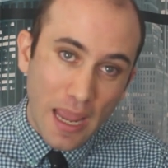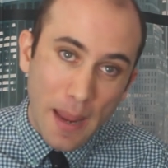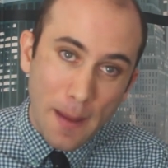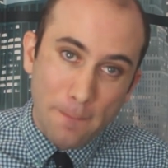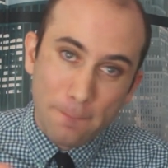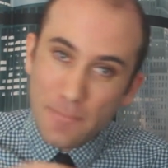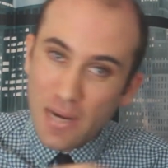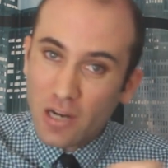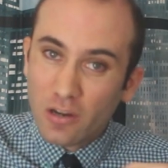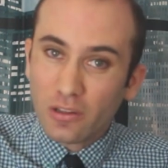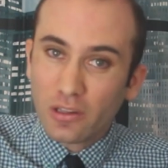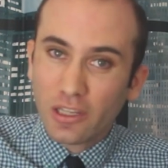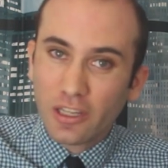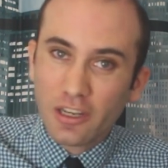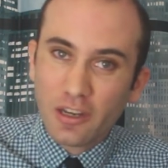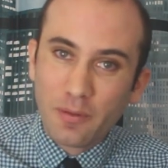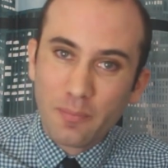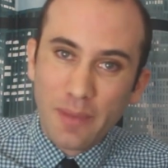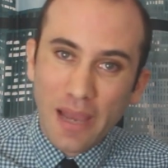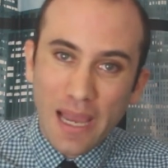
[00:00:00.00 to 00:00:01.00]
a
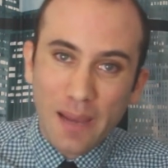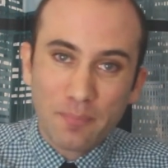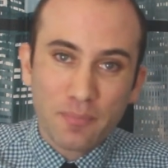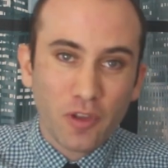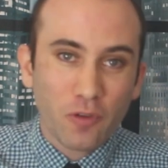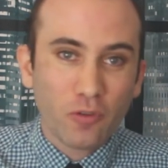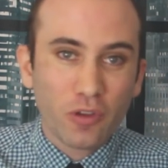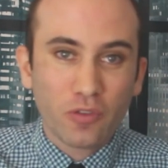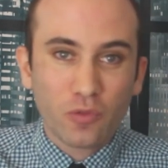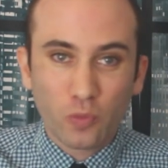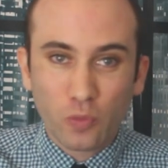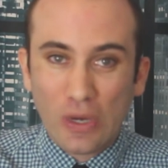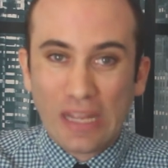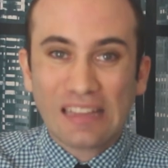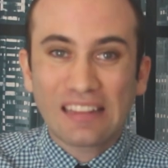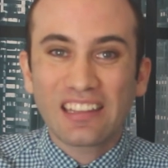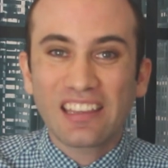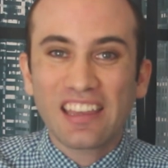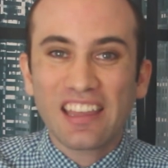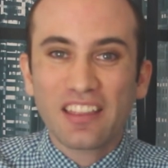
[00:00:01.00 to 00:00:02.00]
Maryland map that was
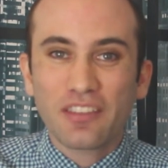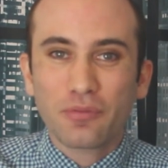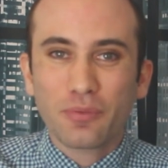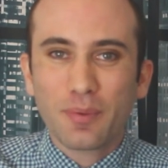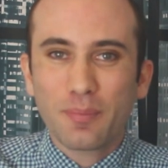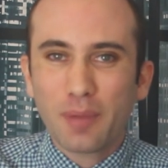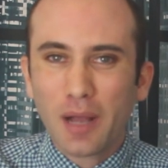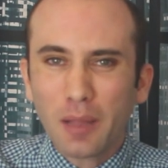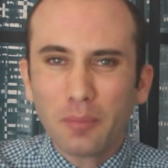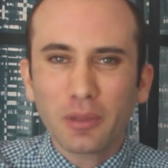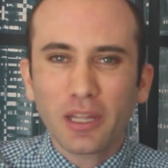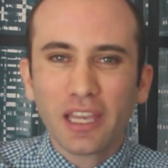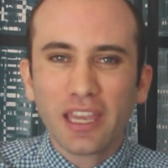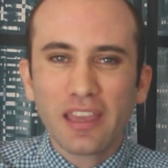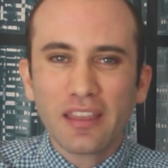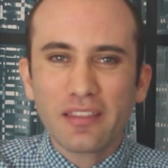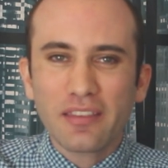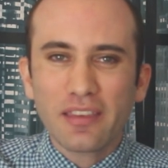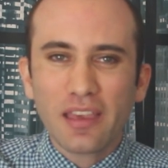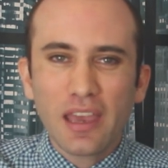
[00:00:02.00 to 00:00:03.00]
rigged against
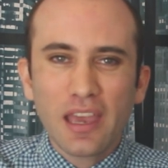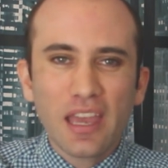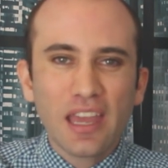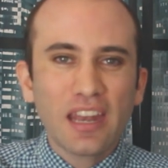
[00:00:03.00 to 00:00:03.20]
Republicans